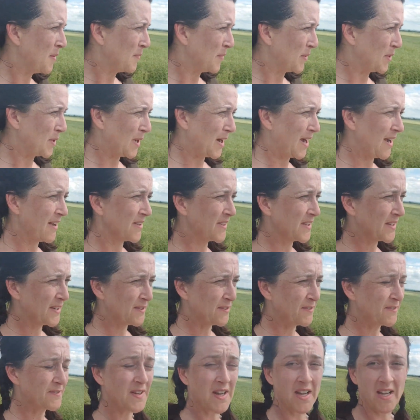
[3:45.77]
But I think
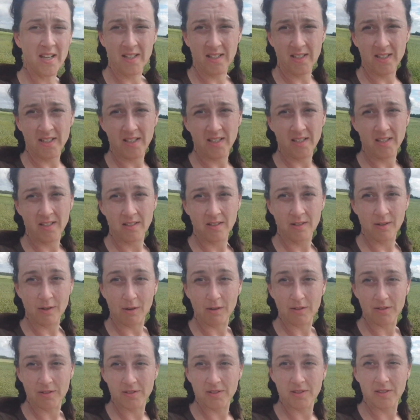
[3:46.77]
I finally
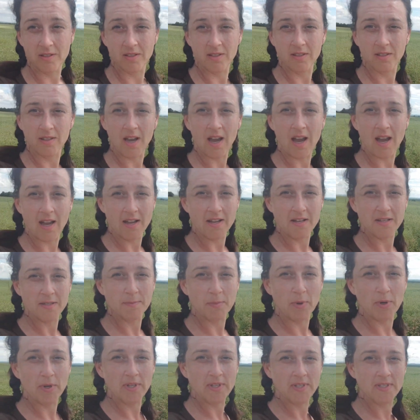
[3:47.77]
got to the
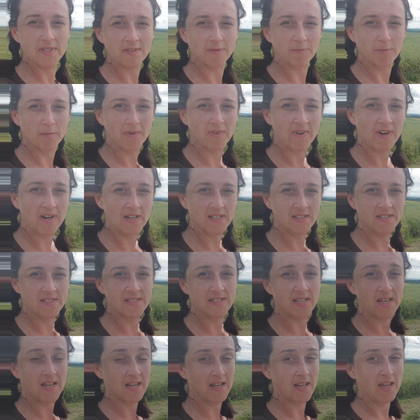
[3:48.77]
highest point of my ride
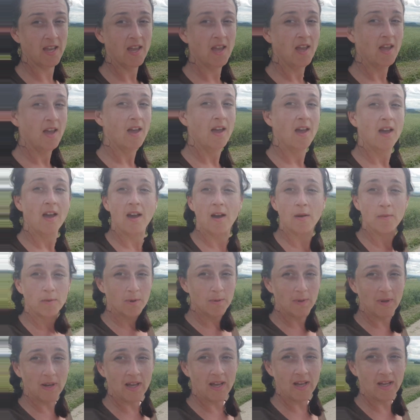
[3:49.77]
today. I
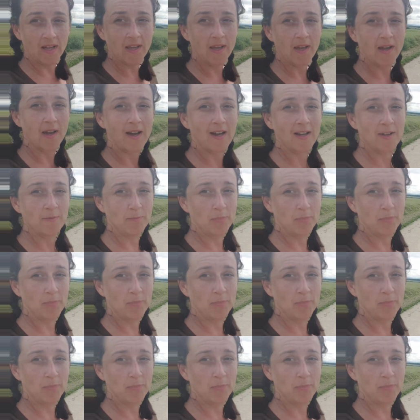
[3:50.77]
won't lie, I